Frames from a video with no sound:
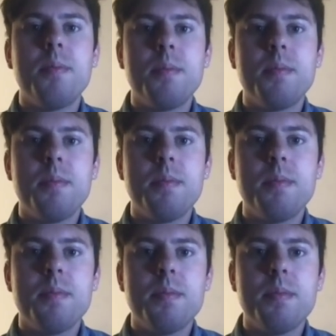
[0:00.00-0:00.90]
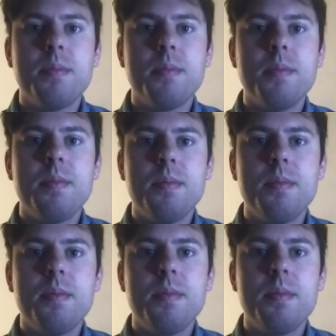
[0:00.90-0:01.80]

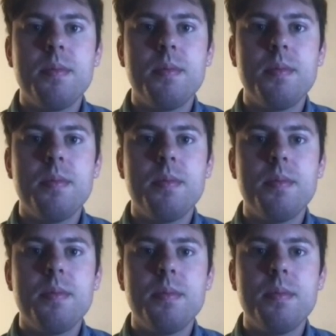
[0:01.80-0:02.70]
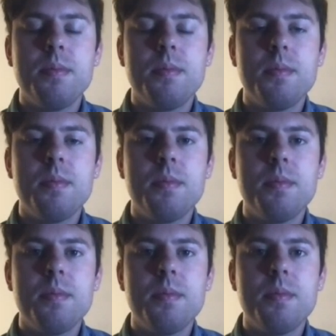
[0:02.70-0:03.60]

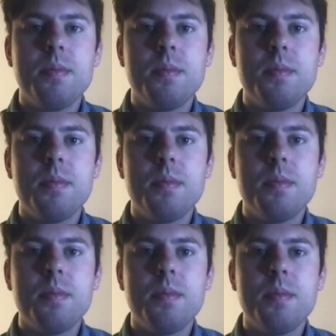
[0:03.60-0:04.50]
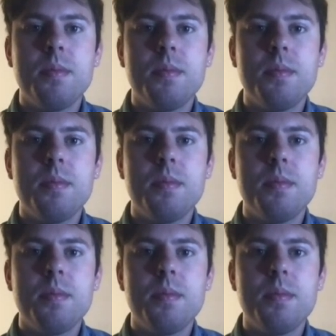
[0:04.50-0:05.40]

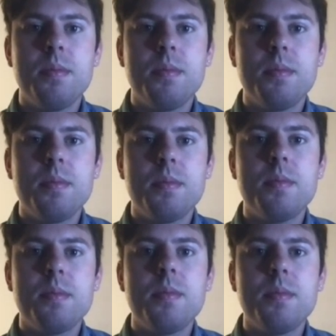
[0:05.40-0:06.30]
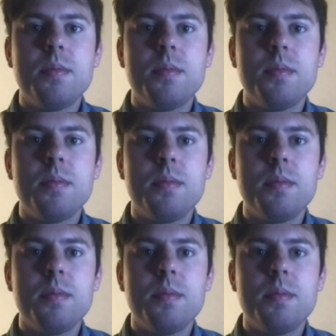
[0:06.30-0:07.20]

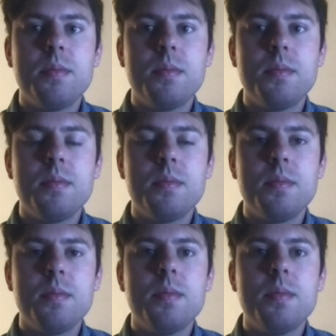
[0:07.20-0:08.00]
This person isn't speaking.